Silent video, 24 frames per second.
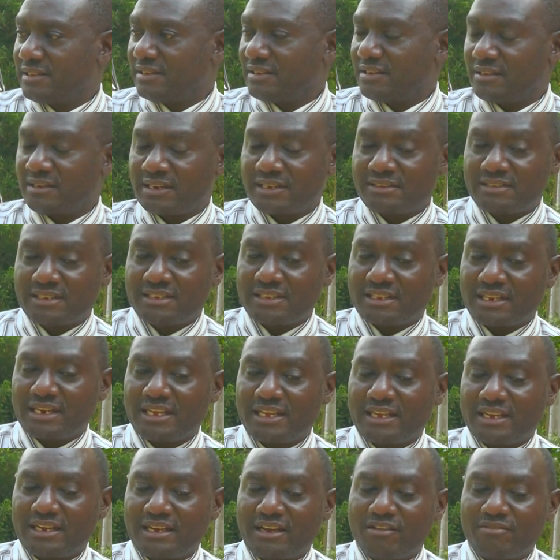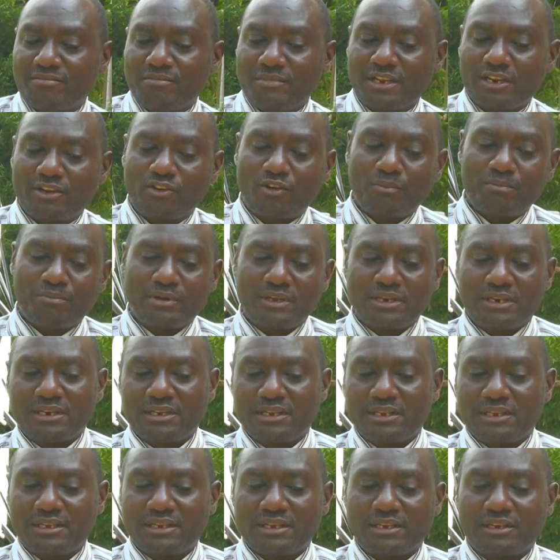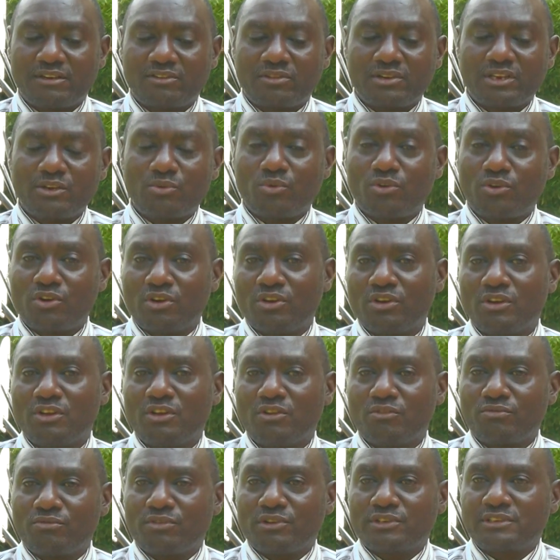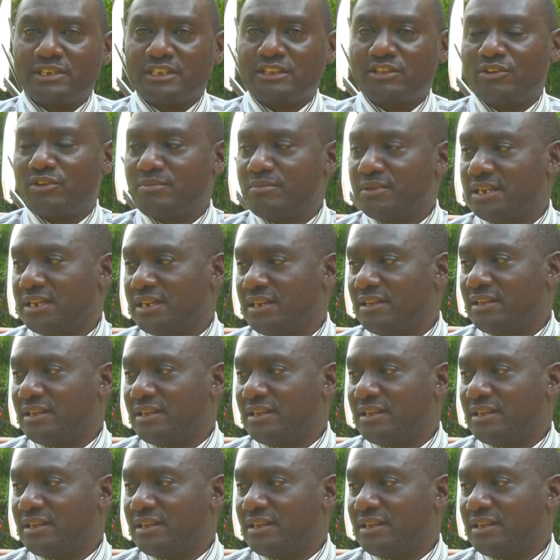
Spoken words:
Recently, government opened the Rio for settlement.